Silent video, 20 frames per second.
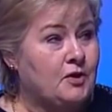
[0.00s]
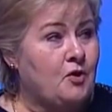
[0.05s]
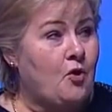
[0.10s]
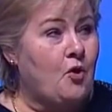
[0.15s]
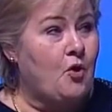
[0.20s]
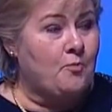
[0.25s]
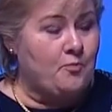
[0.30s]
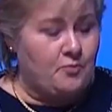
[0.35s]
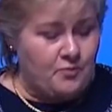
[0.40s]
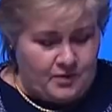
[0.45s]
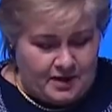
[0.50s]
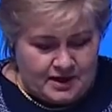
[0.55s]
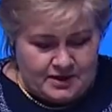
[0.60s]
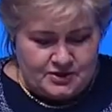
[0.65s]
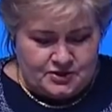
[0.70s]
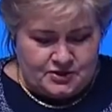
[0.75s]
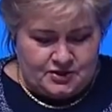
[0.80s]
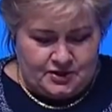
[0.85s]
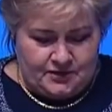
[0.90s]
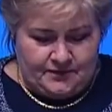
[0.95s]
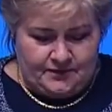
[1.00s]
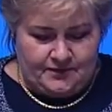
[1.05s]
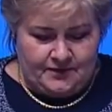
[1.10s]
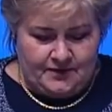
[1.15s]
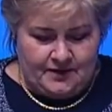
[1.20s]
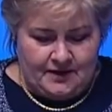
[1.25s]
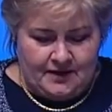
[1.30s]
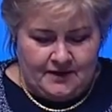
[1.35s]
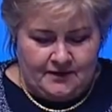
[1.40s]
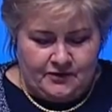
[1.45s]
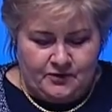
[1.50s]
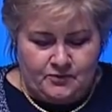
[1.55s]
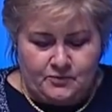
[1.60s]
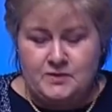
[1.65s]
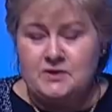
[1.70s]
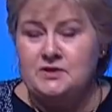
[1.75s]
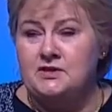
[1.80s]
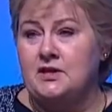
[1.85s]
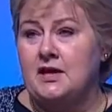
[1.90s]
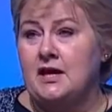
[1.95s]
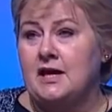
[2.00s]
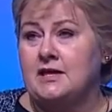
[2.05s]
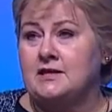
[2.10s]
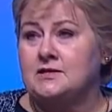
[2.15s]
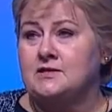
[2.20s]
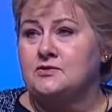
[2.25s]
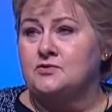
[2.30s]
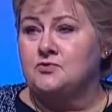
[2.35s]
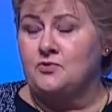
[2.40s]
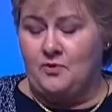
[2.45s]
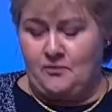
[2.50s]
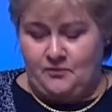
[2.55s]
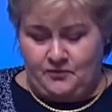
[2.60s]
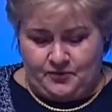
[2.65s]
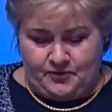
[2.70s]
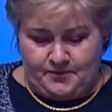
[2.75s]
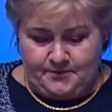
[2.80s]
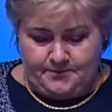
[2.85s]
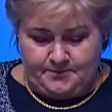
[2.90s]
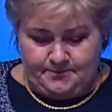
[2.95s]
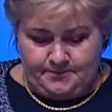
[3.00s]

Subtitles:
cooperation the region has to offer.